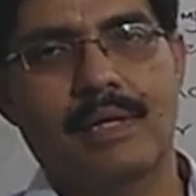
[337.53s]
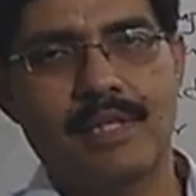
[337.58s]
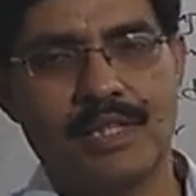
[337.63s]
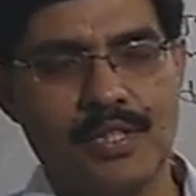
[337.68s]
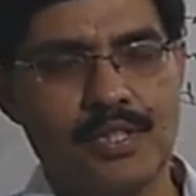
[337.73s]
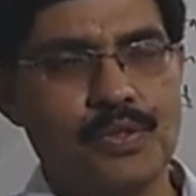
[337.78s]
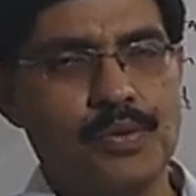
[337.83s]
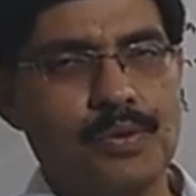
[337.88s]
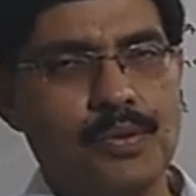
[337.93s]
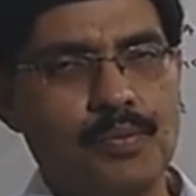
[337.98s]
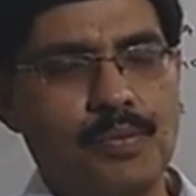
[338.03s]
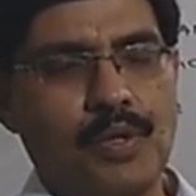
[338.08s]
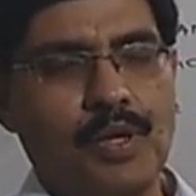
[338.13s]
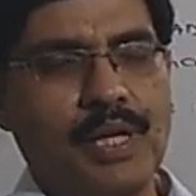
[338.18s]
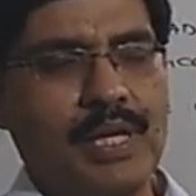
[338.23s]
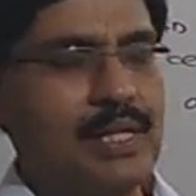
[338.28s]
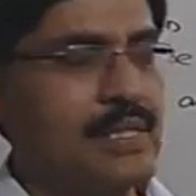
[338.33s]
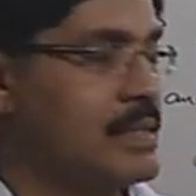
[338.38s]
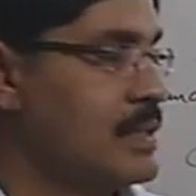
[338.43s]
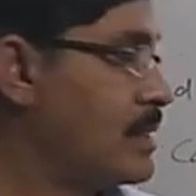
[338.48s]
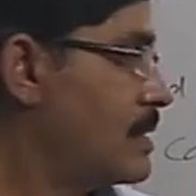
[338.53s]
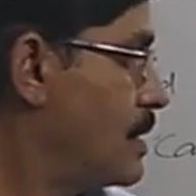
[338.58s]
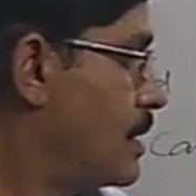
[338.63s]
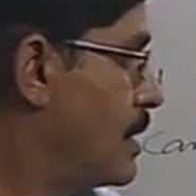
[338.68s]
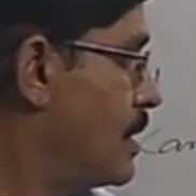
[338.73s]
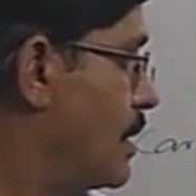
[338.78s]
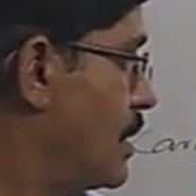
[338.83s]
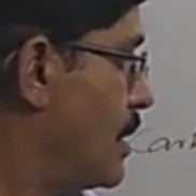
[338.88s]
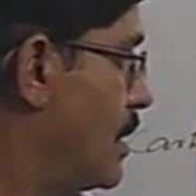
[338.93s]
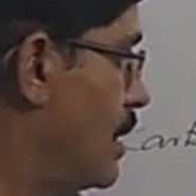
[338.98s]
Understood, boys?
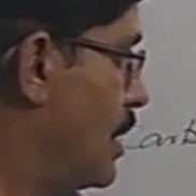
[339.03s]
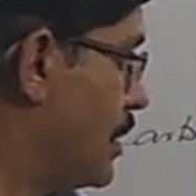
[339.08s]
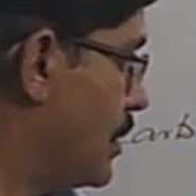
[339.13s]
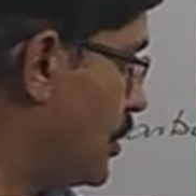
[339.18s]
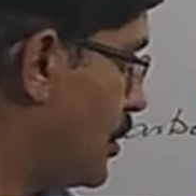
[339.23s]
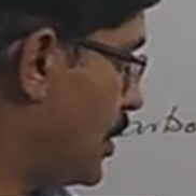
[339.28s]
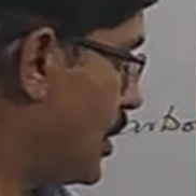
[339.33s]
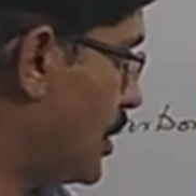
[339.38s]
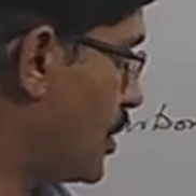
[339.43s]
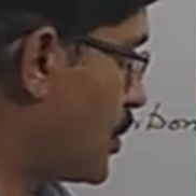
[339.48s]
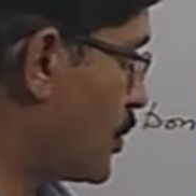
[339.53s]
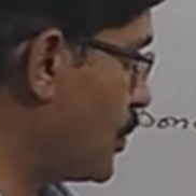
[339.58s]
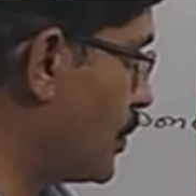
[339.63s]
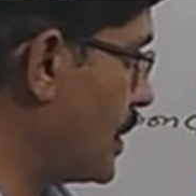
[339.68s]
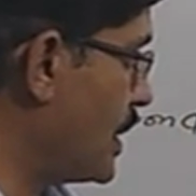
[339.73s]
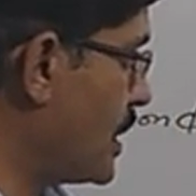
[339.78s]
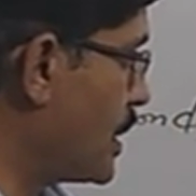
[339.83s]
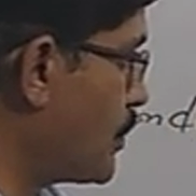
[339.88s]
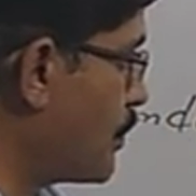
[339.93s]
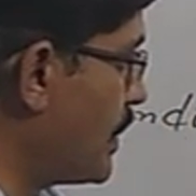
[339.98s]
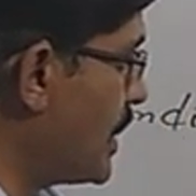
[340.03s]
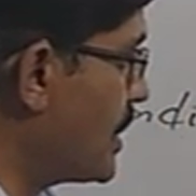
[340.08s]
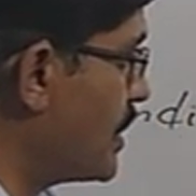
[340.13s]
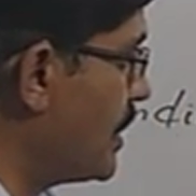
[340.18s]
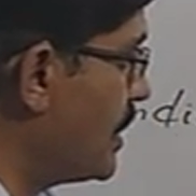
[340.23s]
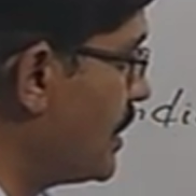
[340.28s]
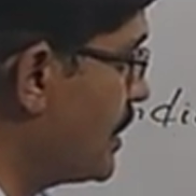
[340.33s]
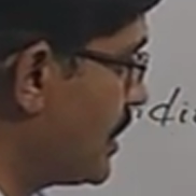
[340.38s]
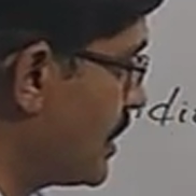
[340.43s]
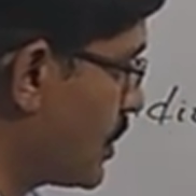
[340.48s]
Dear students,
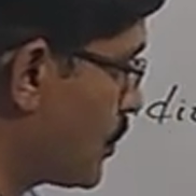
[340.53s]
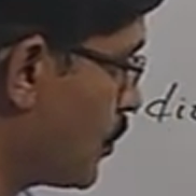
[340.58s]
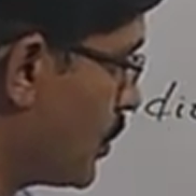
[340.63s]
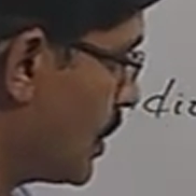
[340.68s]
especially this